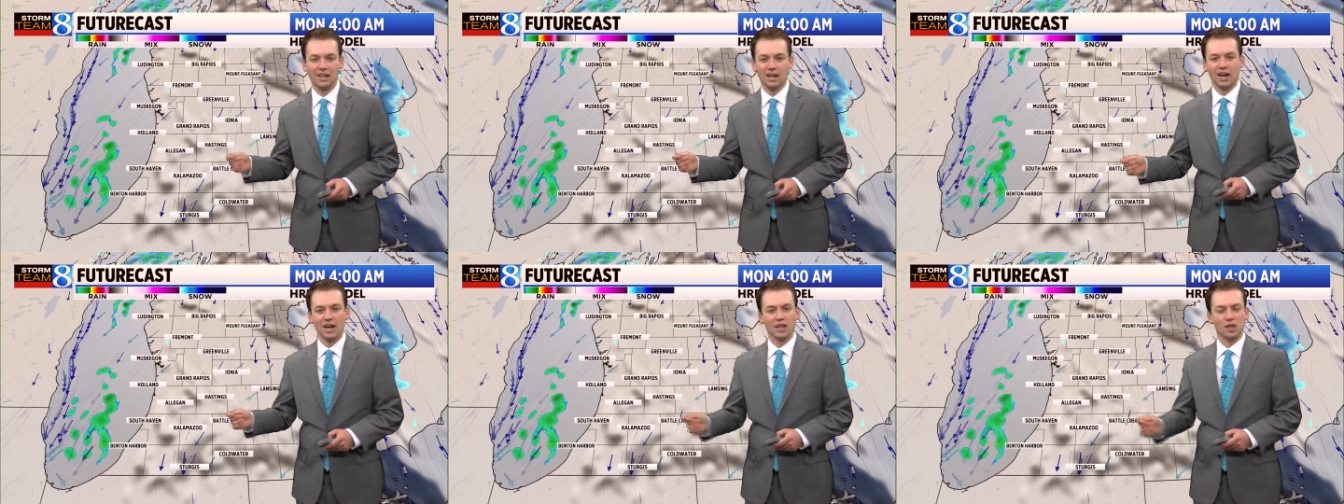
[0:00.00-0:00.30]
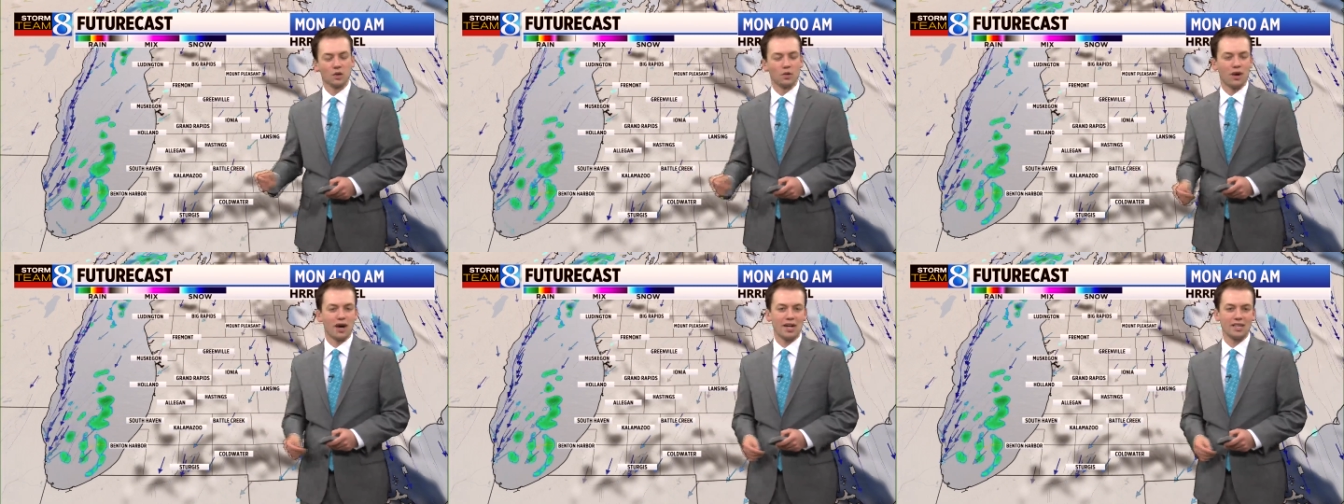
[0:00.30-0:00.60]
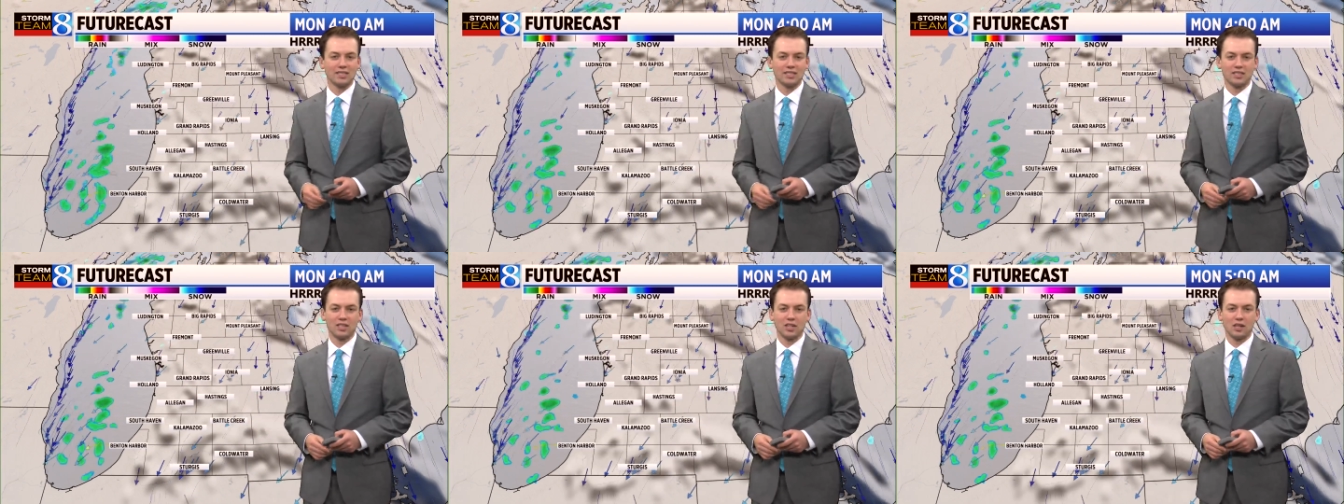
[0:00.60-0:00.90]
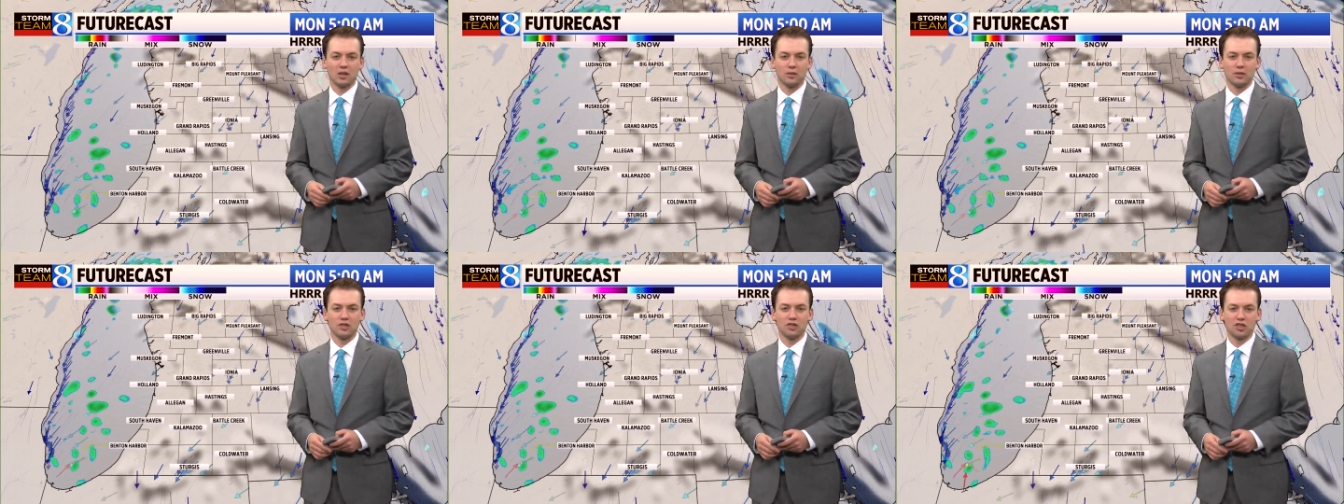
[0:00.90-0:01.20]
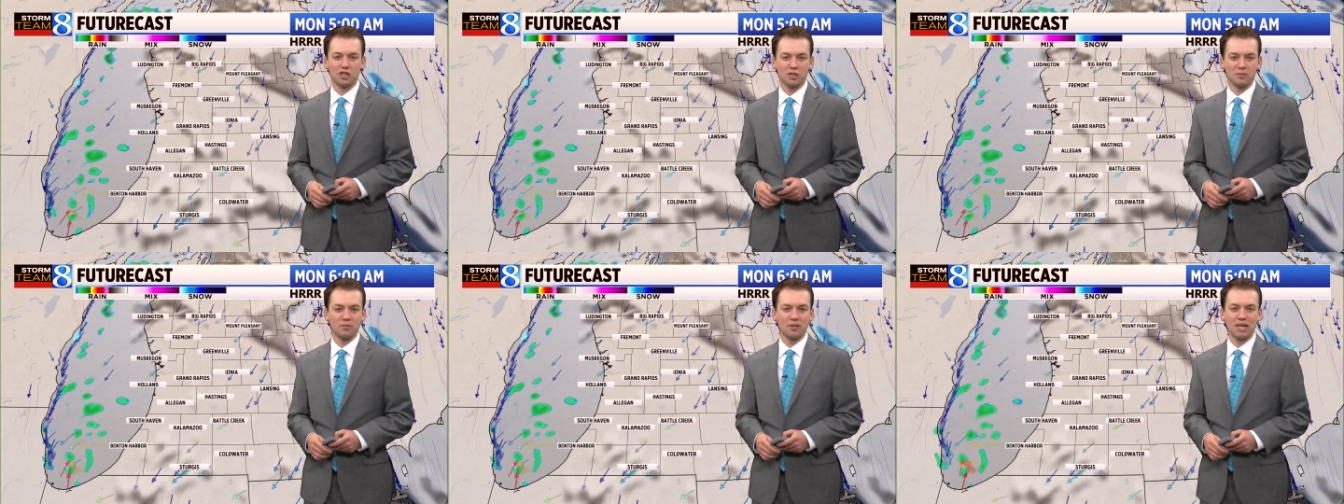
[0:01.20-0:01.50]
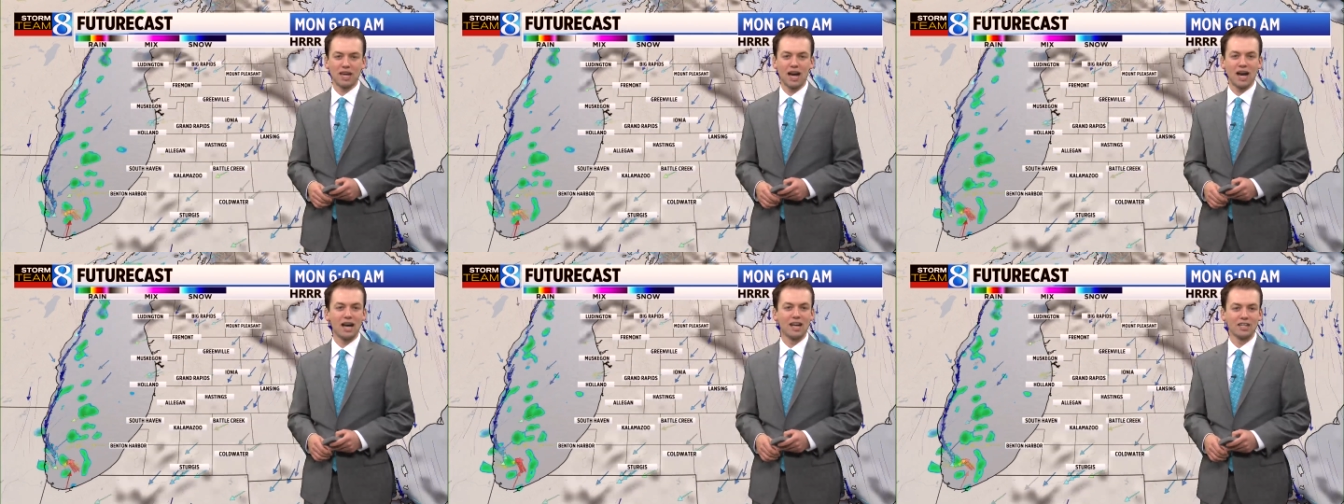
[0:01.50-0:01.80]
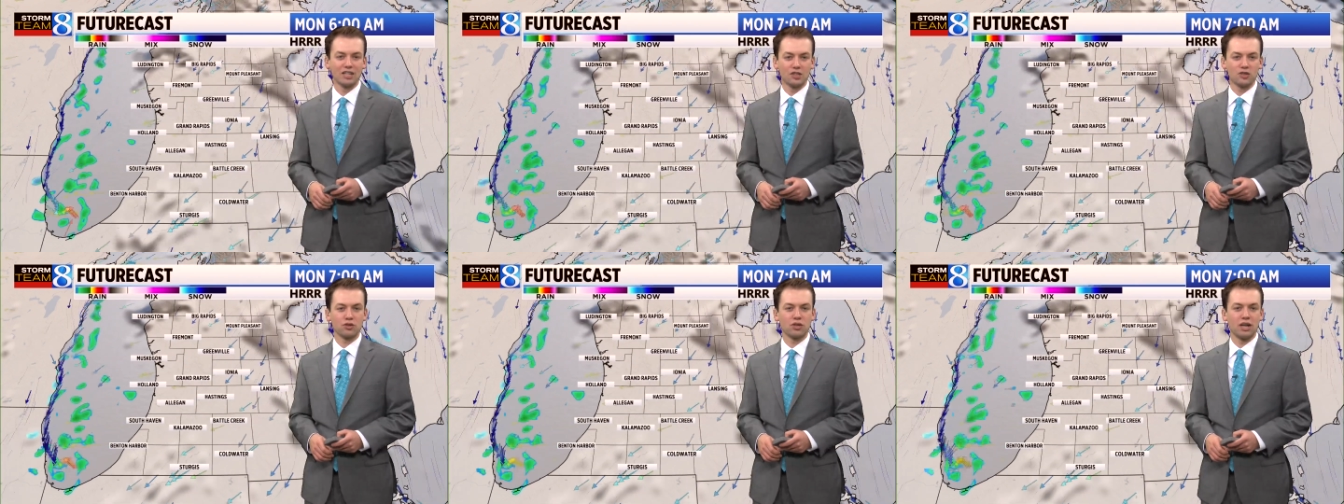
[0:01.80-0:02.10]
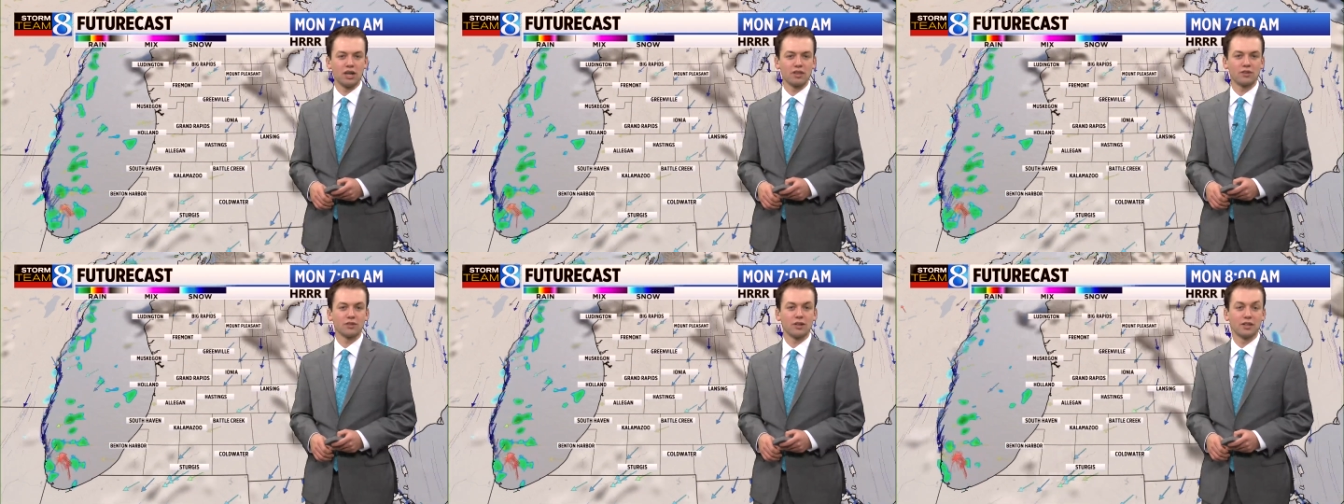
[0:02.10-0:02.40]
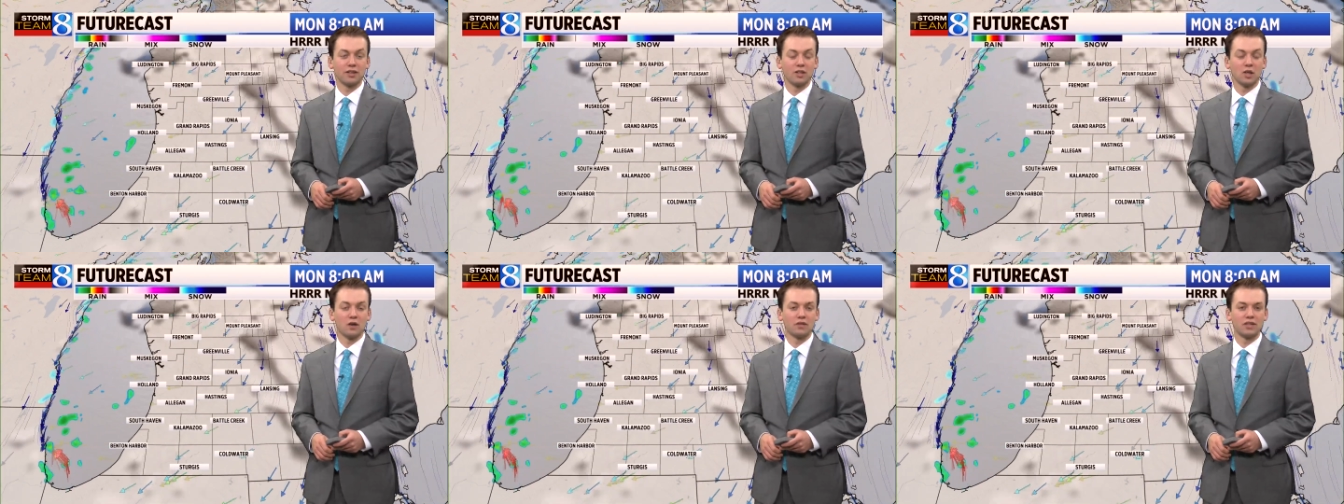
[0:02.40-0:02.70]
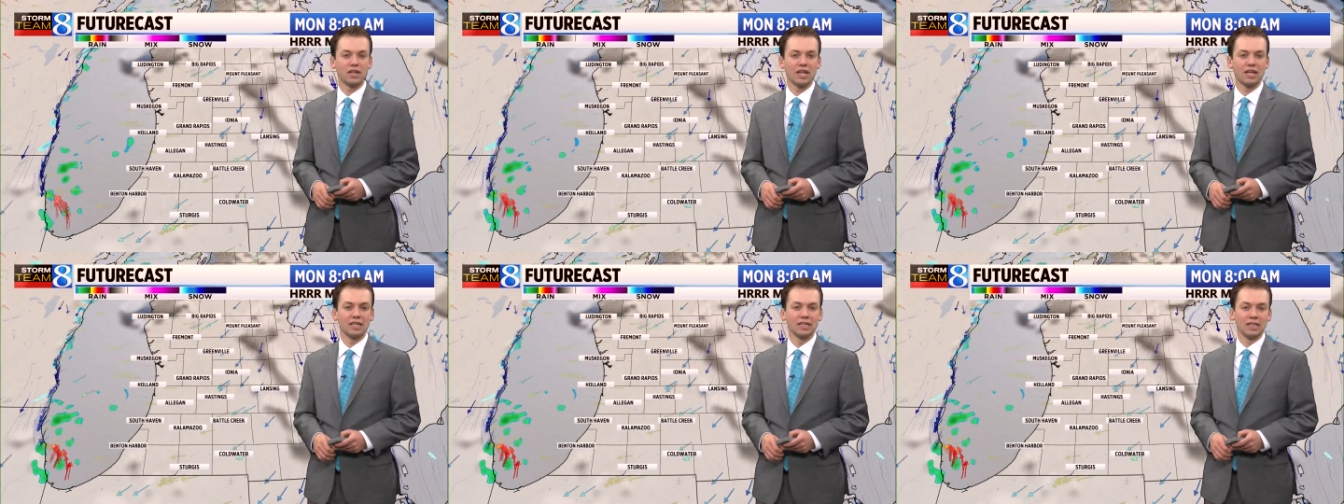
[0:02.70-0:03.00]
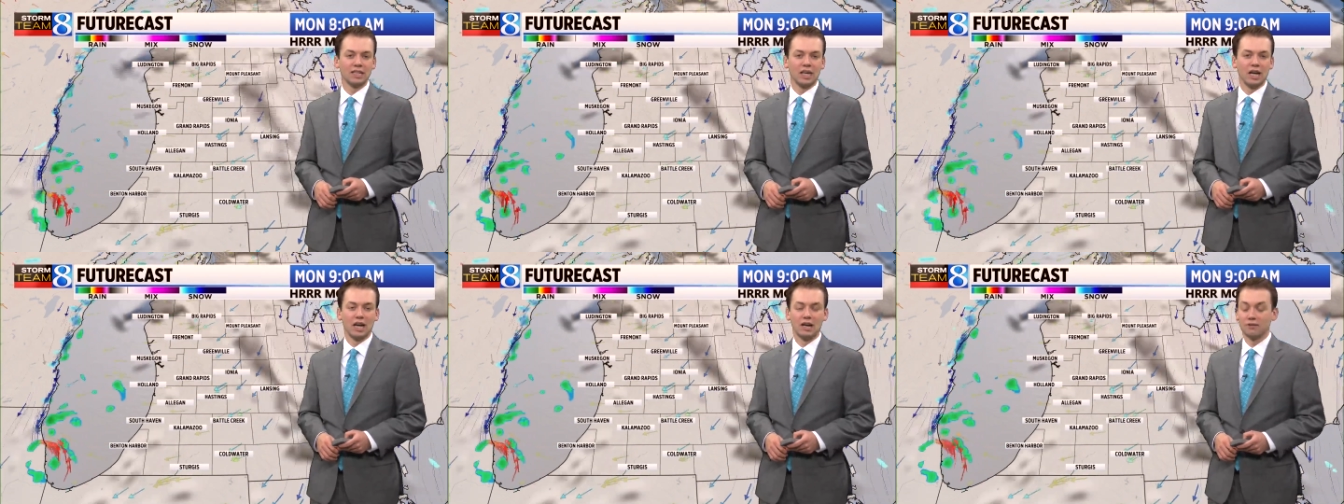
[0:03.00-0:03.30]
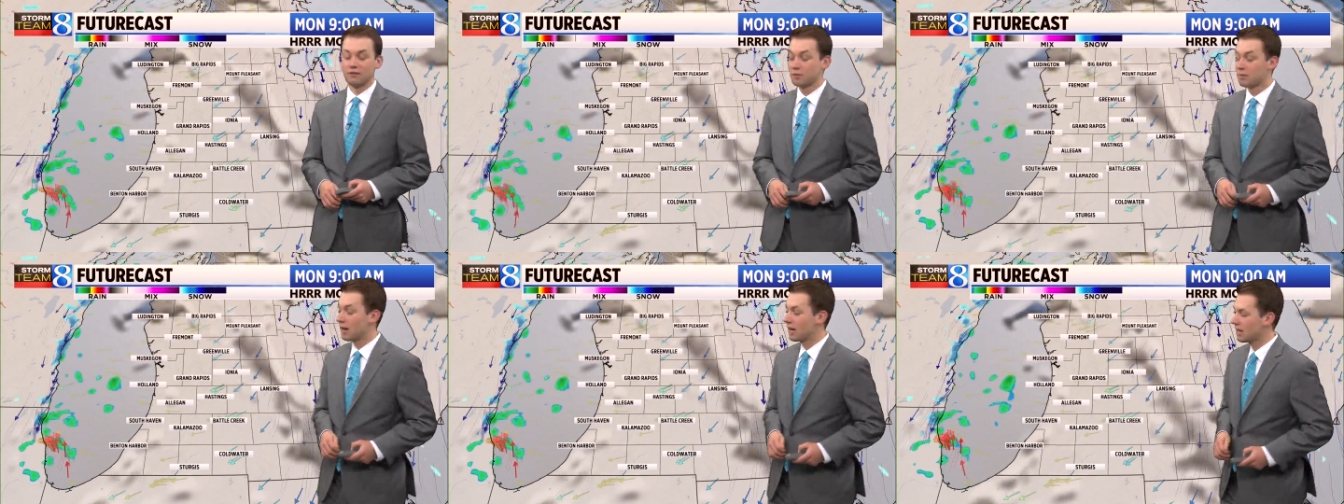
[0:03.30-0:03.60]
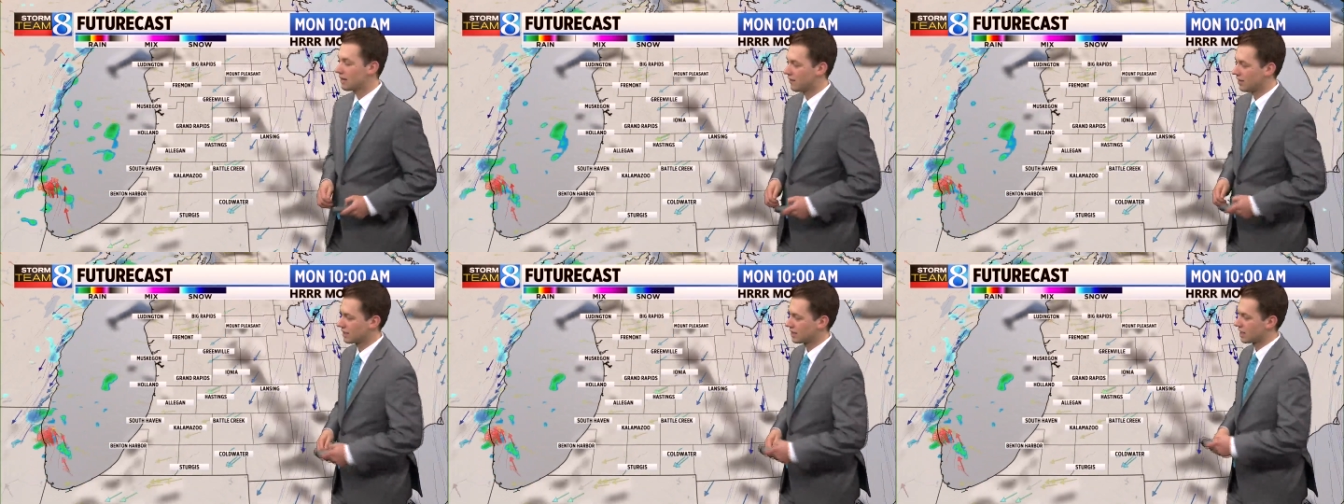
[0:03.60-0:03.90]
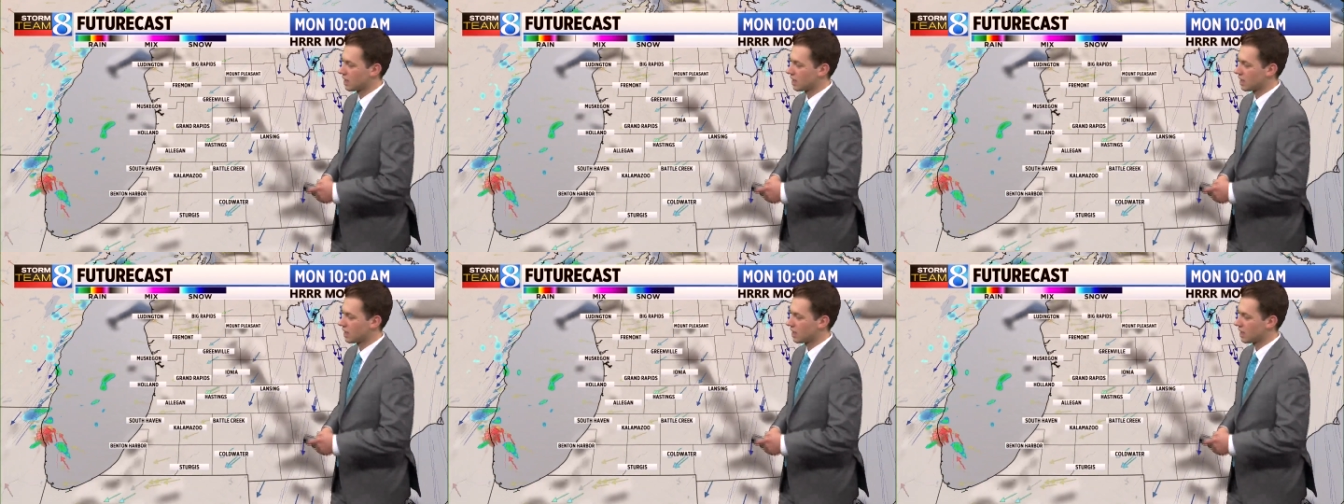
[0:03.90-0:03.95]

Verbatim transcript: Otherwise, though, we should be high and dry throughout the overnight, for many of us